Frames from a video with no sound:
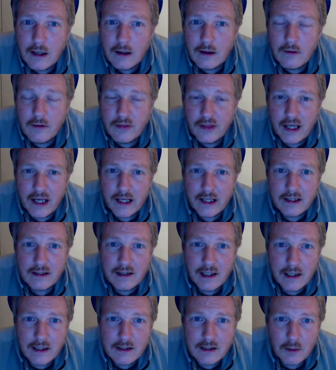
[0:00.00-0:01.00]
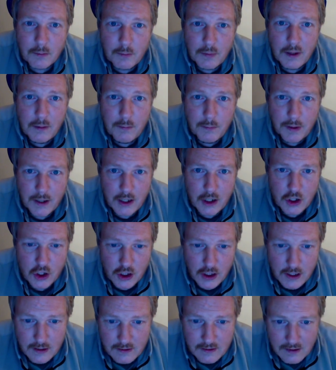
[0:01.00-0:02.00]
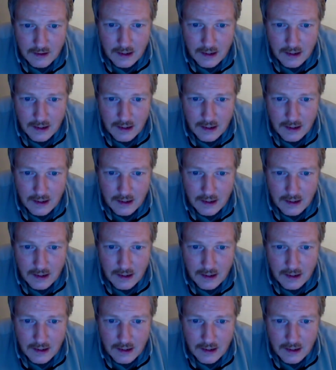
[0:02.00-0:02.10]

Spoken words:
Thanks, XRP Passionate.